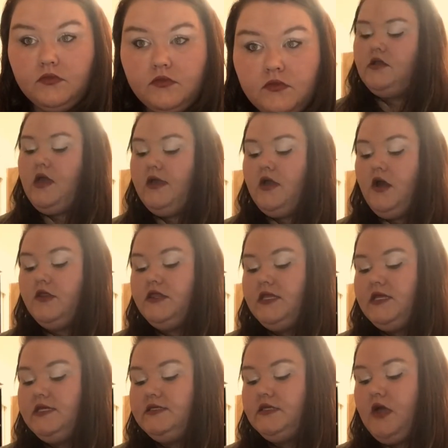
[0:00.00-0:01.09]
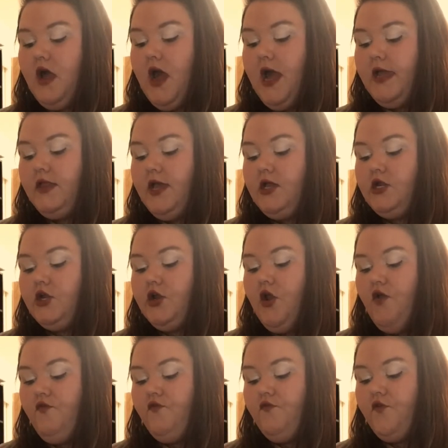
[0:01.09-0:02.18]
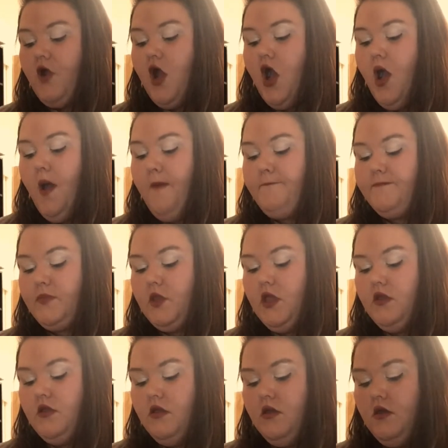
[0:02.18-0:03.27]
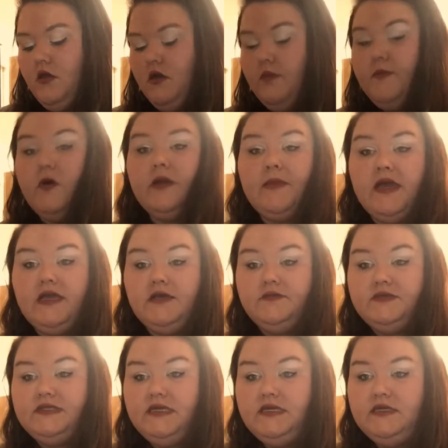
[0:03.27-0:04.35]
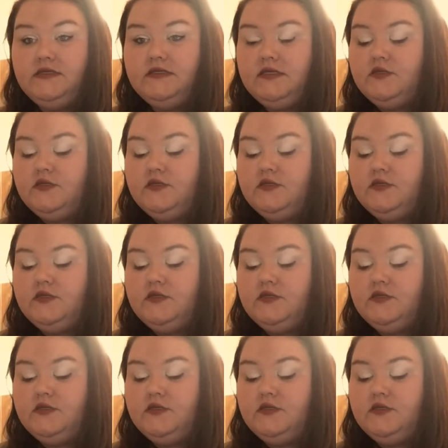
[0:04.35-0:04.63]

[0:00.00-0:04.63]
And I got this highlighter from one of my Ipsies.